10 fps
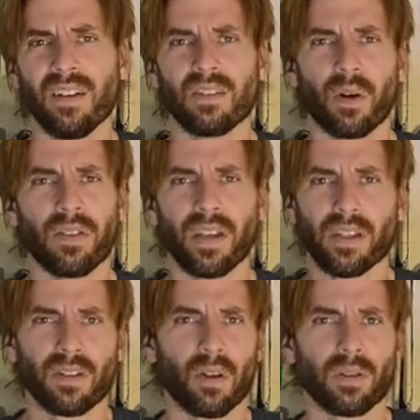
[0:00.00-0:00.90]
So I think it's
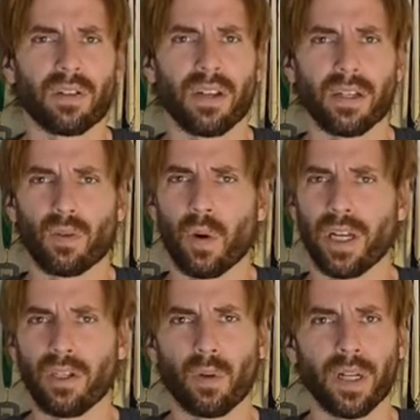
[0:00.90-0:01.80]
close to like
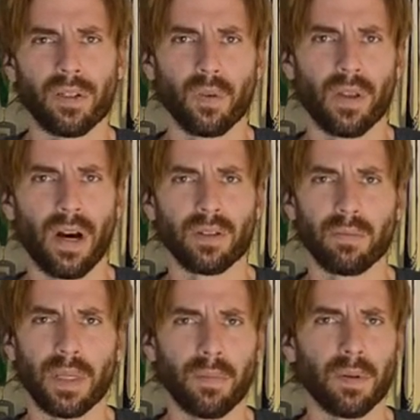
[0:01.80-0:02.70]
20, 22,000
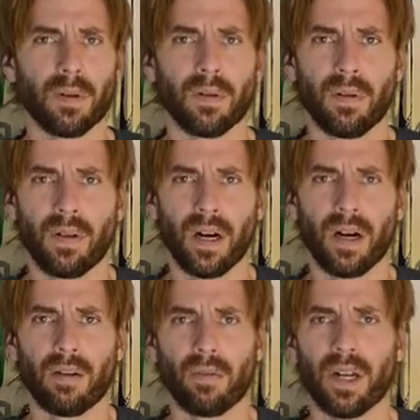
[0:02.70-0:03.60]
people,
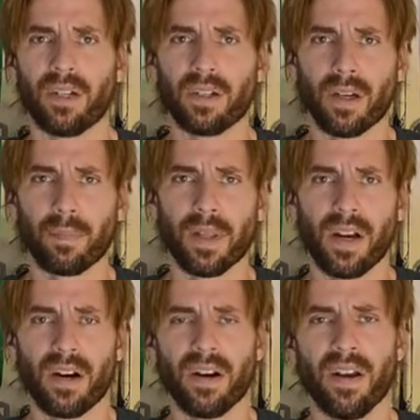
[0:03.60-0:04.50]
uh, runners up
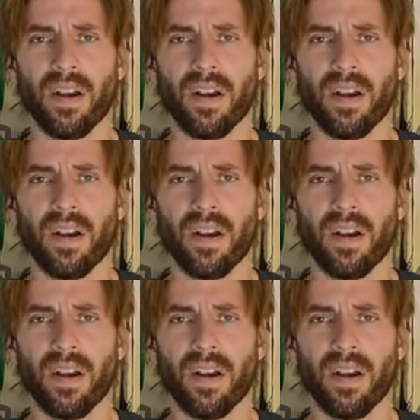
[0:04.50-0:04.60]
there,